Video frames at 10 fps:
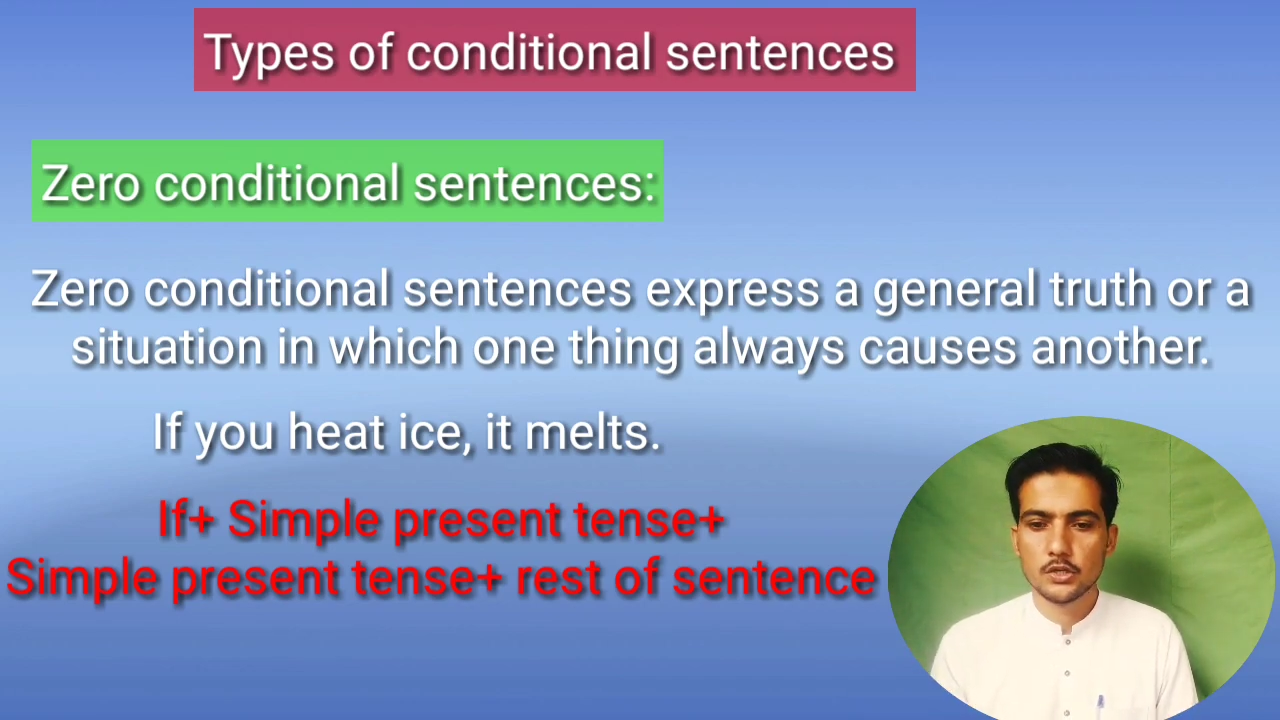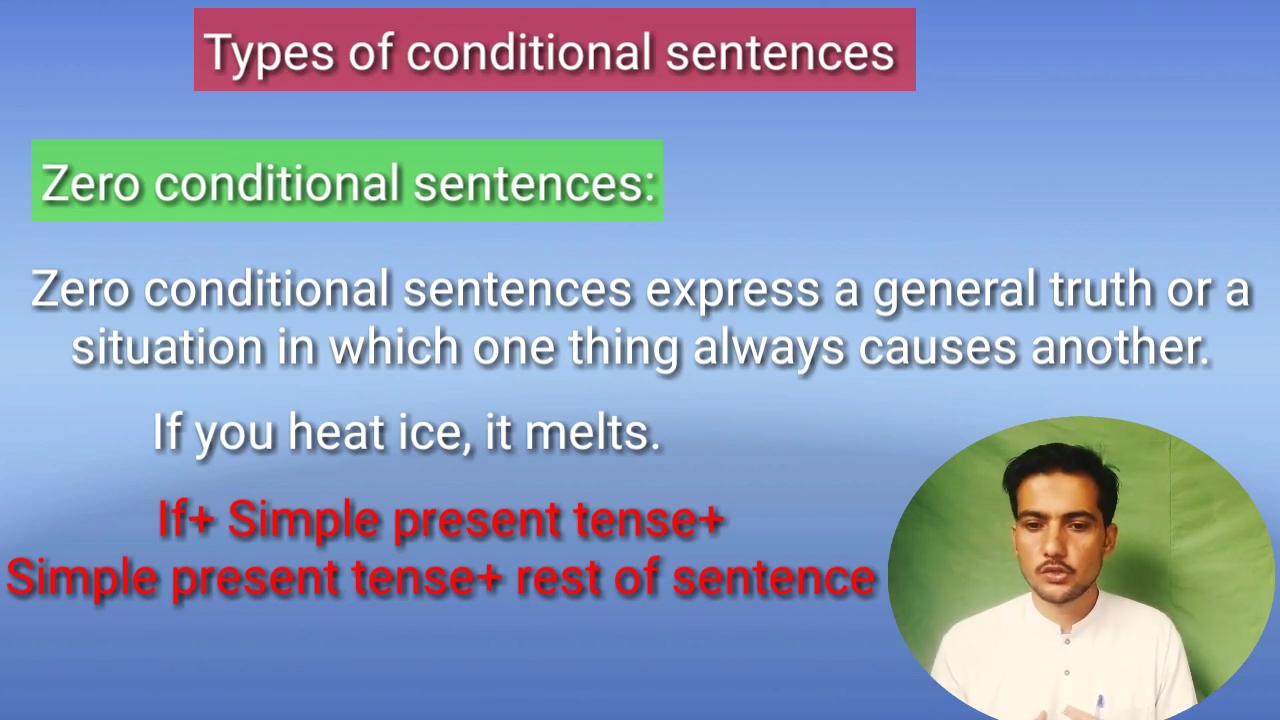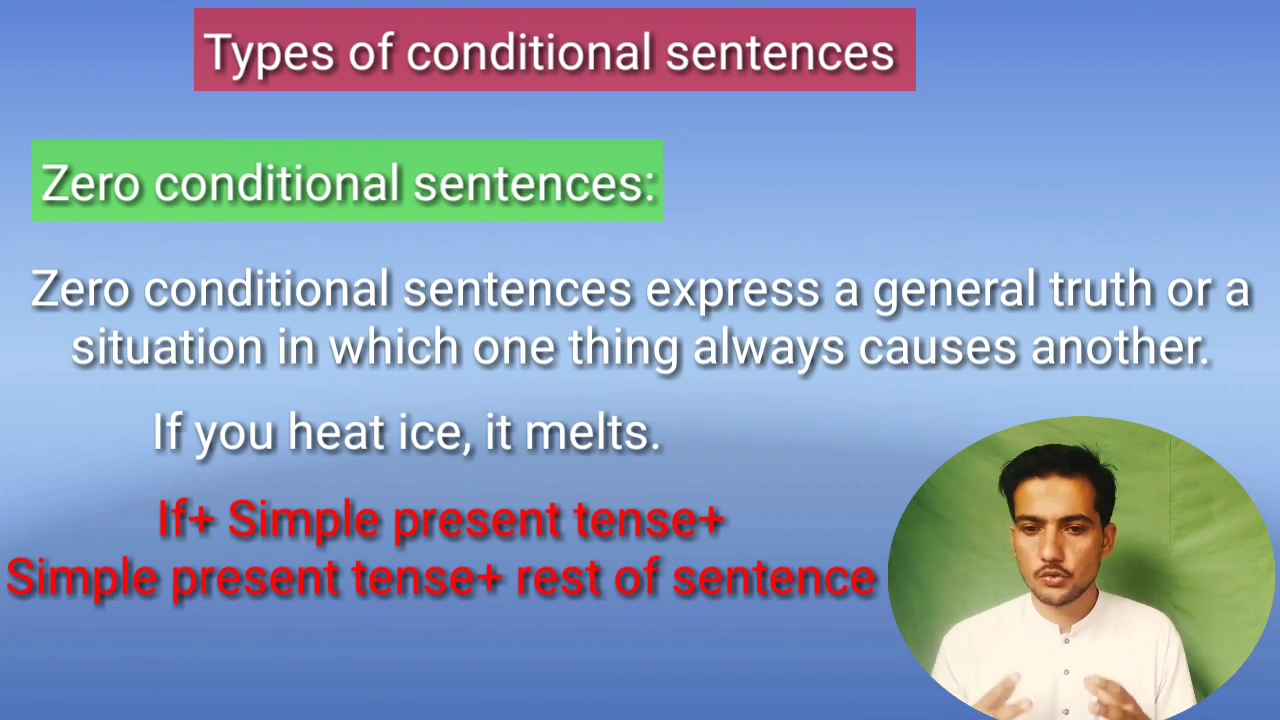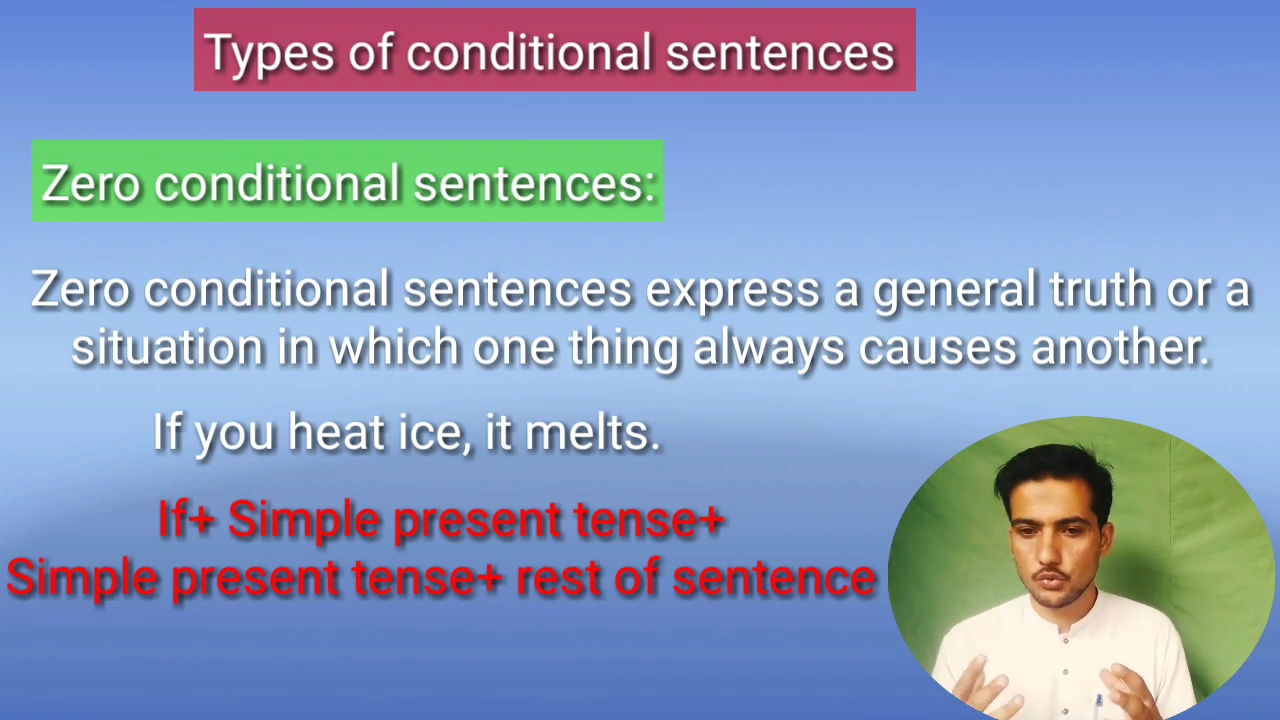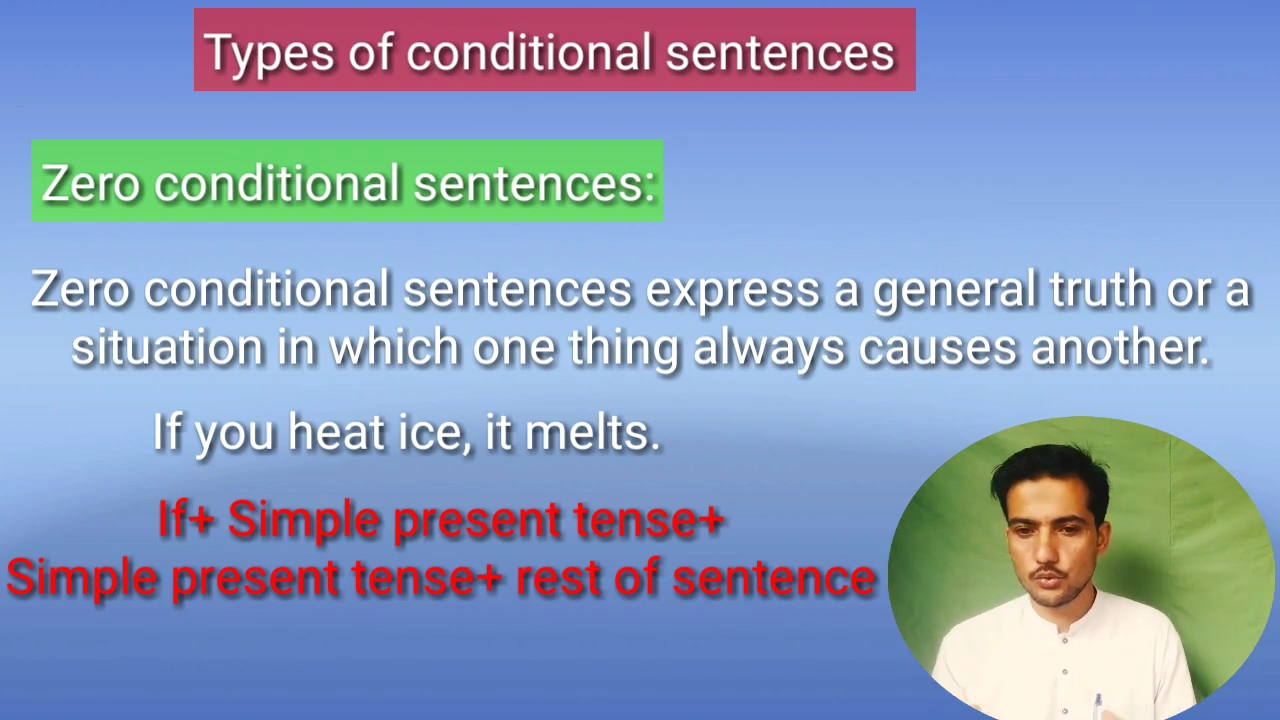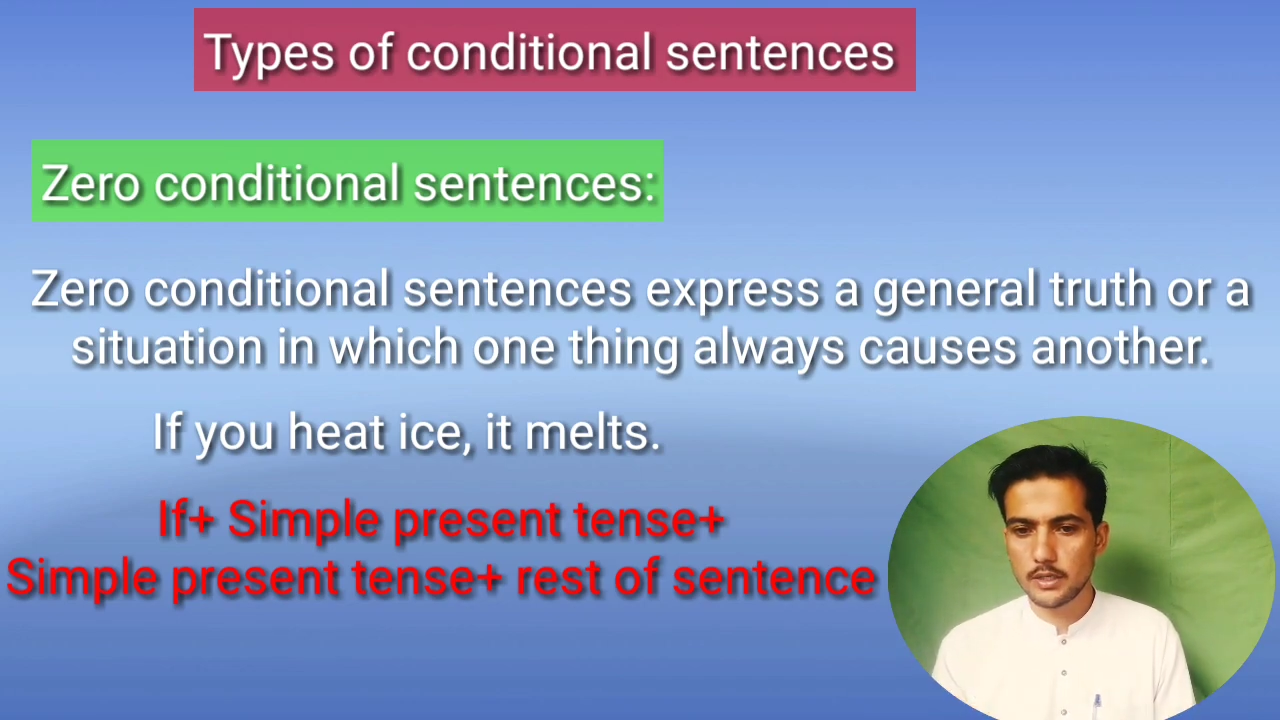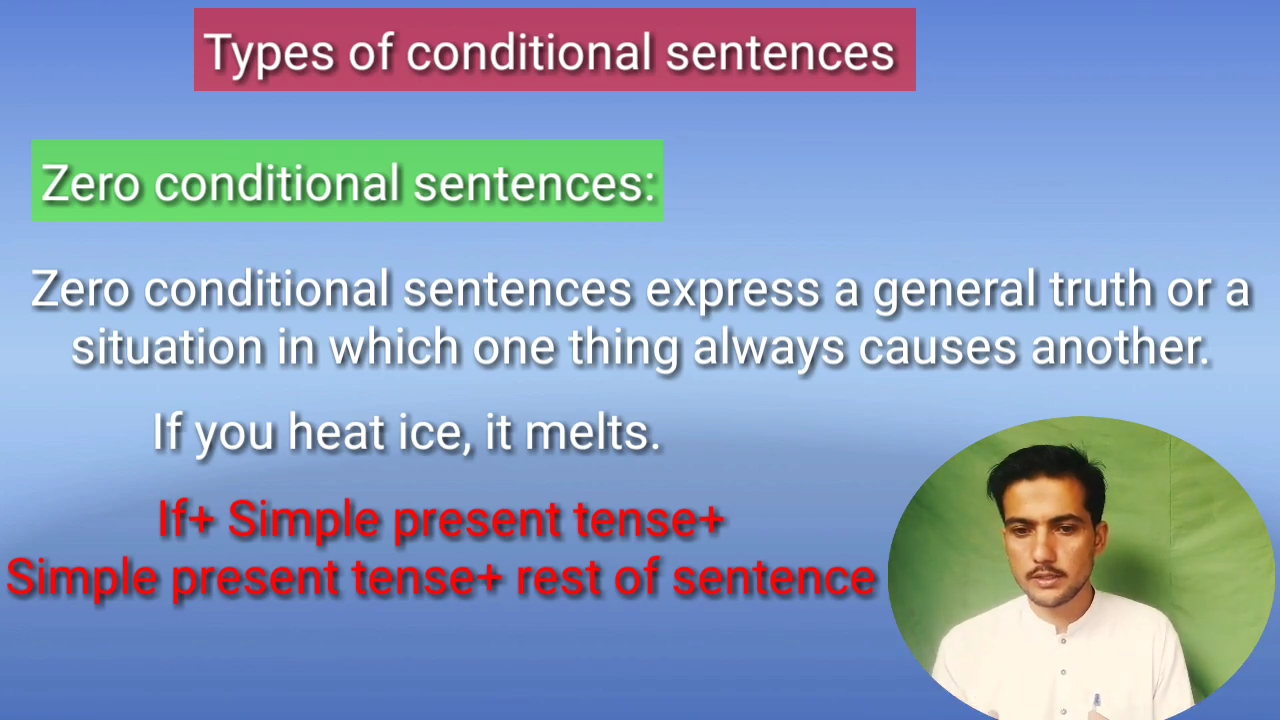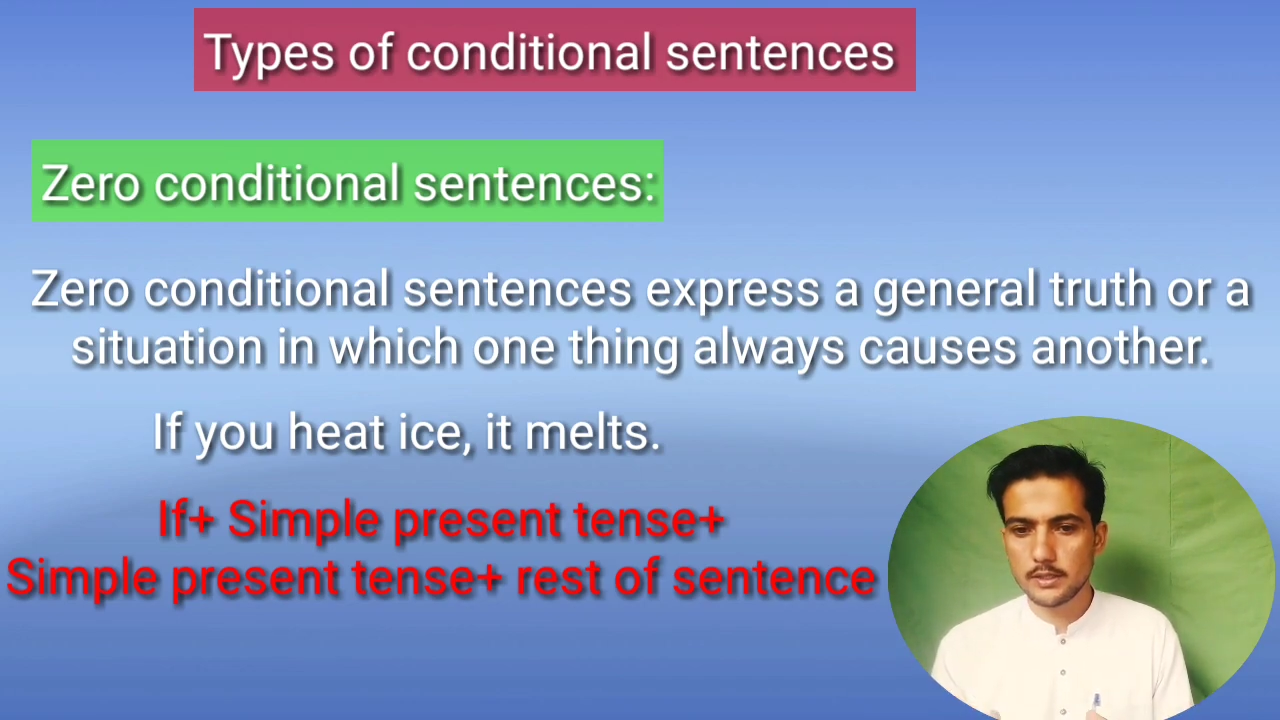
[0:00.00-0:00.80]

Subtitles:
So you can